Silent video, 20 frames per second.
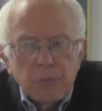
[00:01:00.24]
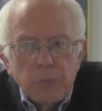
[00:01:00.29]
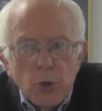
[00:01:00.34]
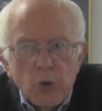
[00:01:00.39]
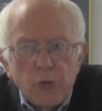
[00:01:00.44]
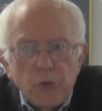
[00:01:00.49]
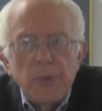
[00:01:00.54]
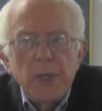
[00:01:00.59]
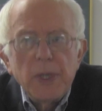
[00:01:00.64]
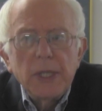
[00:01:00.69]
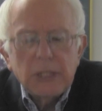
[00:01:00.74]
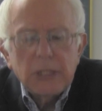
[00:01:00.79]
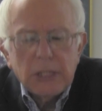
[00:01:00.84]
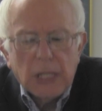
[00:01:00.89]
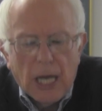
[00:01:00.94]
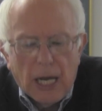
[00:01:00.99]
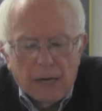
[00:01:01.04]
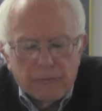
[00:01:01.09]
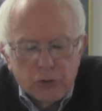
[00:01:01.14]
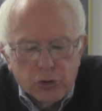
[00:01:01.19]
movements
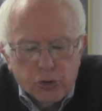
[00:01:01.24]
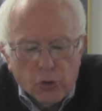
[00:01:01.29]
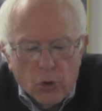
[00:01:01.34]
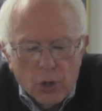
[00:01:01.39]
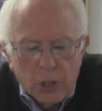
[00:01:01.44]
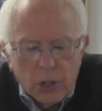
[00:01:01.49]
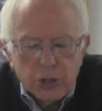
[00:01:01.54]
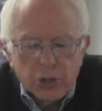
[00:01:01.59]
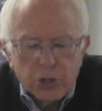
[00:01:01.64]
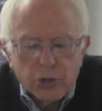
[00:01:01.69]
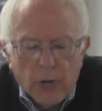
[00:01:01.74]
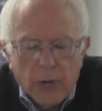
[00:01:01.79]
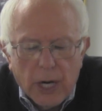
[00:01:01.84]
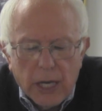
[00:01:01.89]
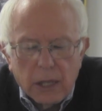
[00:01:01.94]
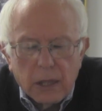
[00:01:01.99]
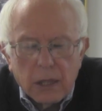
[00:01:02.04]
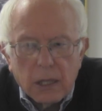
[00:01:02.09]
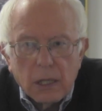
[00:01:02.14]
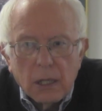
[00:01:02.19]
have drawn
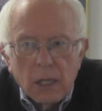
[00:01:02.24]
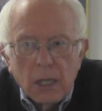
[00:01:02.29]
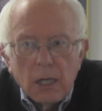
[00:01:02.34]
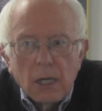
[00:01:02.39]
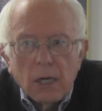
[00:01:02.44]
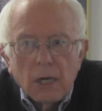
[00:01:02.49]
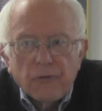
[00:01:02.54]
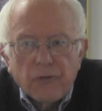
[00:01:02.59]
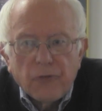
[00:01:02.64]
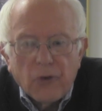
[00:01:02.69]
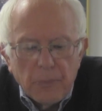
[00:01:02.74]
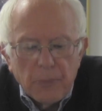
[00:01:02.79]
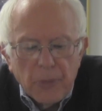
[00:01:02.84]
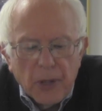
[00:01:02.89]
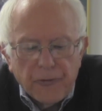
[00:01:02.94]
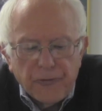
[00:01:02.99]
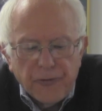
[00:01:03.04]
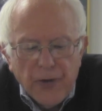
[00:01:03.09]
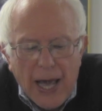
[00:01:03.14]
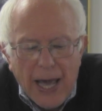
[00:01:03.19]
strength from
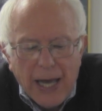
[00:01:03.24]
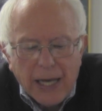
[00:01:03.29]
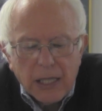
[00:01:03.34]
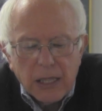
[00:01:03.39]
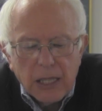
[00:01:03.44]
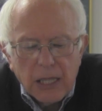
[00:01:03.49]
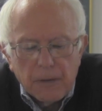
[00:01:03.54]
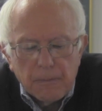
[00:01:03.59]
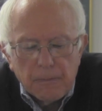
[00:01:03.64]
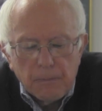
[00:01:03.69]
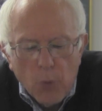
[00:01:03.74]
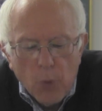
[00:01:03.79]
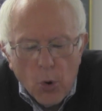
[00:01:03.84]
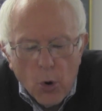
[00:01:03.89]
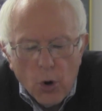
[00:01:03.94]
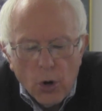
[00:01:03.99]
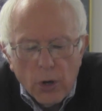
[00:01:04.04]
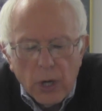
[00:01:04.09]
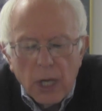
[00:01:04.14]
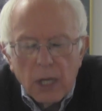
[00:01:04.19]
the fact that
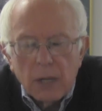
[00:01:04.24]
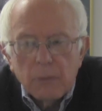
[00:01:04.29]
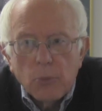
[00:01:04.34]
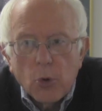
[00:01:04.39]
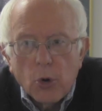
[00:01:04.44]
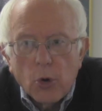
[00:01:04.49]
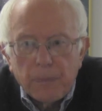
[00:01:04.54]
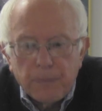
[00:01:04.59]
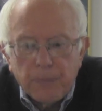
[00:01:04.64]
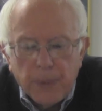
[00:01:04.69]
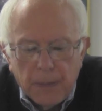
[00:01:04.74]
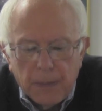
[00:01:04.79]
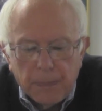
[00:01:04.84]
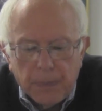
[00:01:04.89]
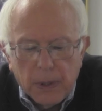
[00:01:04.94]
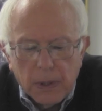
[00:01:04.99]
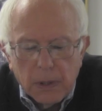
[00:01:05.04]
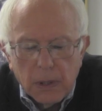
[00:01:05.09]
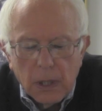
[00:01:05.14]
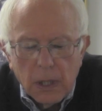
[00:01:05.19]
more and more
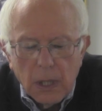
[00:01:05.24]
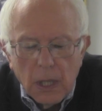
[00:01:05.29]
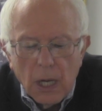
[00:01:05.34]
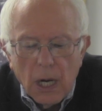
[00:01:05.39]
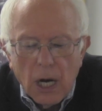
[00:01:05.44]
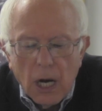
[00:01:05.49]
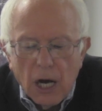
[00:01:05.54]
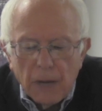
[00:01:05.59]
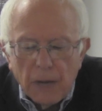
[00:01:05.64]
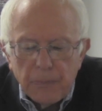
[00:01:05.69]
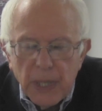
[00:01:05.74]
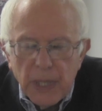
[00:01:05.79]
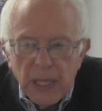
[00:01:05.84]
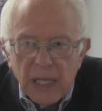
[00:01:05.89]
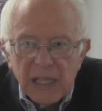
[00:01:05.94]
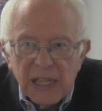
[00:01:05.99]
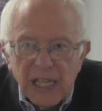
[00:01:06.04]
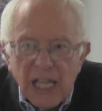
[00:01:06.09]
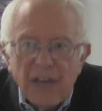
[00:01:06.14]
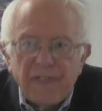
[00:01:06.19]
people are
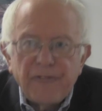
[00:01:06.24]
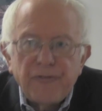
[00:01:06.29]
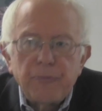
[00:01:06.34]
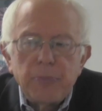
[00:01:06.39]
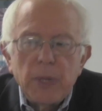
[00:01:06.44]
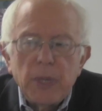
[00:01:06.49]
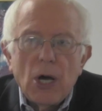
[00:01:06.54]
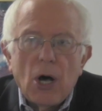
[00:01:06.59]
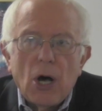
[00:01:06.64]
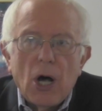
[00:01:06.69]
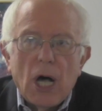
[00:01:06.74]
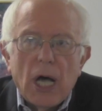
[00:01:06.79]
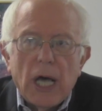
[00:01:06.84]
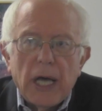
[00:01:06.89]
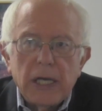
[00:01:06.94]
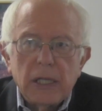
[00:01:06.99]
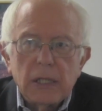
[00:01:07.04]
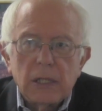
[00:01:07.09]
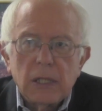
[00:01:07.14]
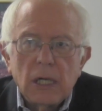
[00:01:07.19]
being left
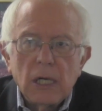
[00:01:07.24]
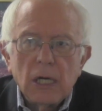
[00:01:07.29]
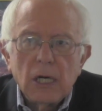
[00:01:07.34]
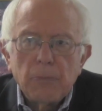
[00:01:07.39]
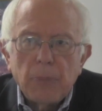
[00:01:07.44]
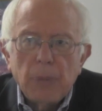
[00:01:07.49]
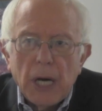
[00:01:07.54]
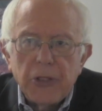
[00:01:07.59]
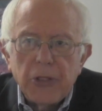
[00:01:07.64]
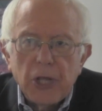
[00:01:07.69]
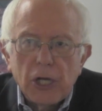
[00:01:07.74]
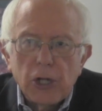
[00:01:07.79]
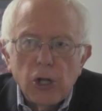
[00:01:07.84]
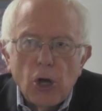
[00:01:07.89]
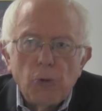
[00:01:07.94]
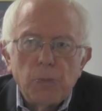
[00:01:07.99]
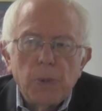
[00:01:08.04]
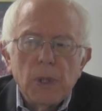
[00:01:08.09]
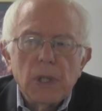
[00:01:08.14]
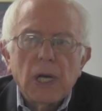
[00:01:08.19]
behind by the
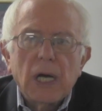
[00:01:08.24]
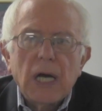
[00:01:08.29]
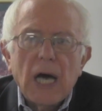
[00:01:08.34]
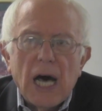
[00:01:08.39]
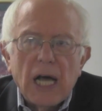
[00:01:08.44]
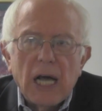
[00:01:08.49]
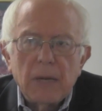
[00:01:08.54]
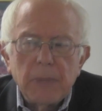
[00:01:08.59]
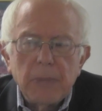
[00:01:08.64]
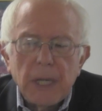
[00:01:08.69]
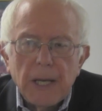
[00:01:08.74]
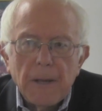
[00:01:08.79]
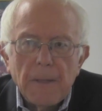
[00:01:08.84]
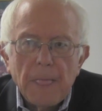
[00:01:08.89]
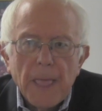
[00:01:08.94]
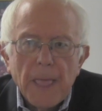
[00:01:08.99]
global economy,